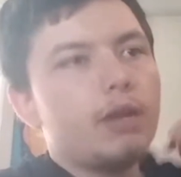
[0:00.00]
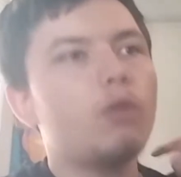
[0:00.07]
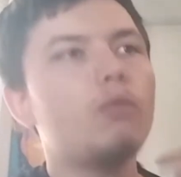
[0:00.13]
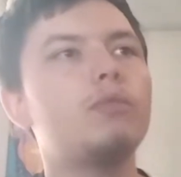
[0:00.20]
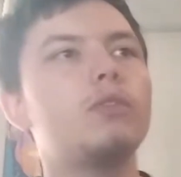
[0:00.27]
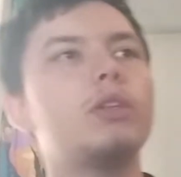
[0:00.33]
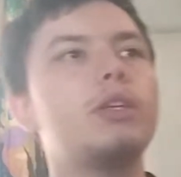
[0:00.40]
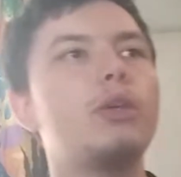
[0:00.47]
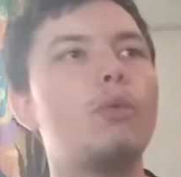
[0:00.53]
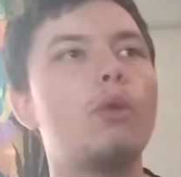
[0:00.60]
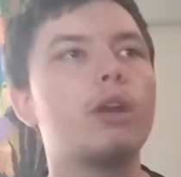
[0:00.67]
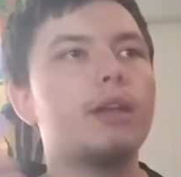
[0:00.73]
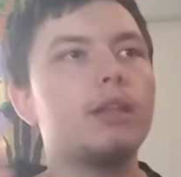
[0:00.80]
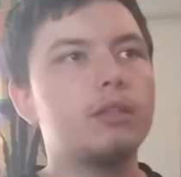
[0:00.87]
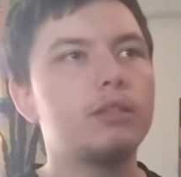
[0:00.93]
Hopefully you
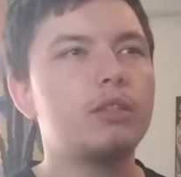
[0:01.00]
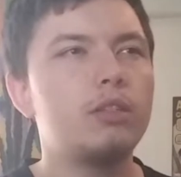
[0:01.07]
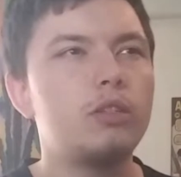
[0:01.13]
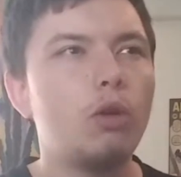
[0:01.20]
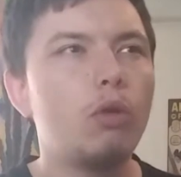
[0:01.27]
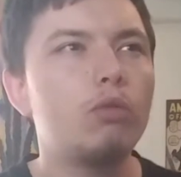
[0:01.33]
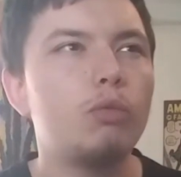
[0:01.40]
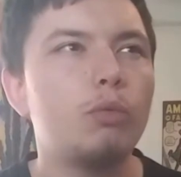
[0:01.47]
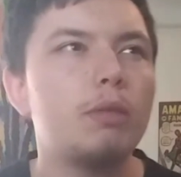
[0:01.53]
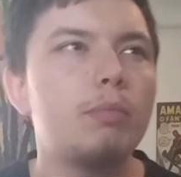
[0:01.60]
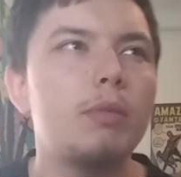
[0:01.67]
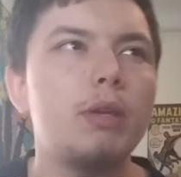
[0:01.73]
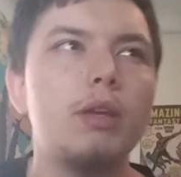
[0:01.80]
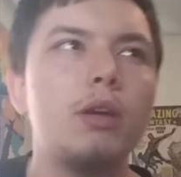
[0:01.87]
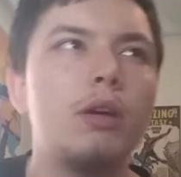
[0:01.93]
are getting stoned with
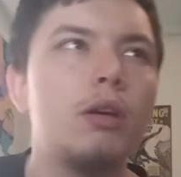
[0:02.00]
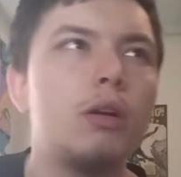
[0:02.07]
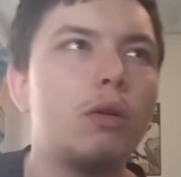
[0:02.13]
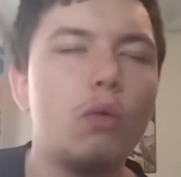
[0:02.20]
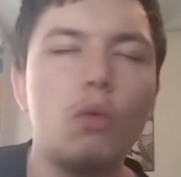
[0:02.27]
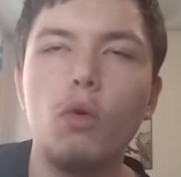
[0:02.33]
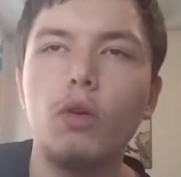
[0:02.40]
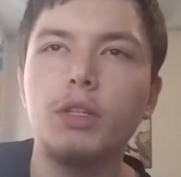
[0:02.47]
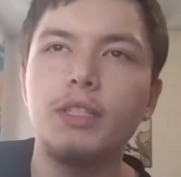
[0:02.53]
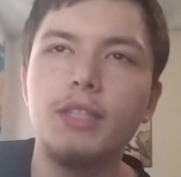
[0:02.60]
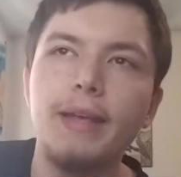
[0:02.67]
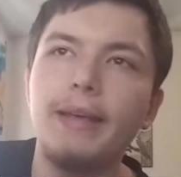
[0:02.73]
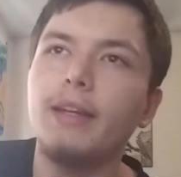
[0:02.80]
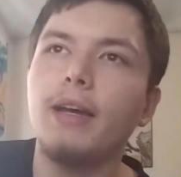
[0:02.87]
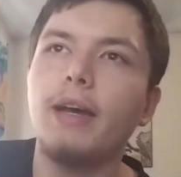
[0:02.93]
me or
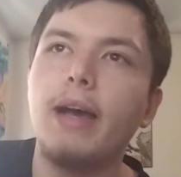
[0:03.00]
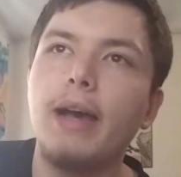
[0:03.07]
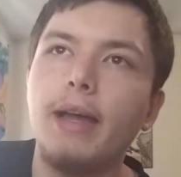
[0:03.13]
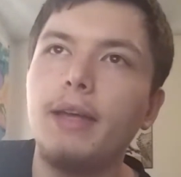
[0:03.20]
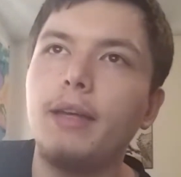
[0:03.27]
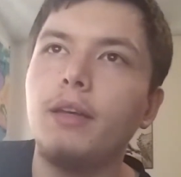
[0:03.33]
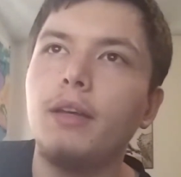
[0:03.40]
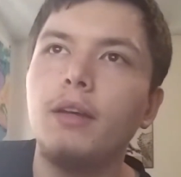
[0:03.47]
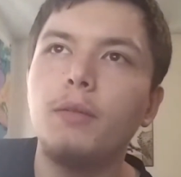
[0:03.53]
staying high,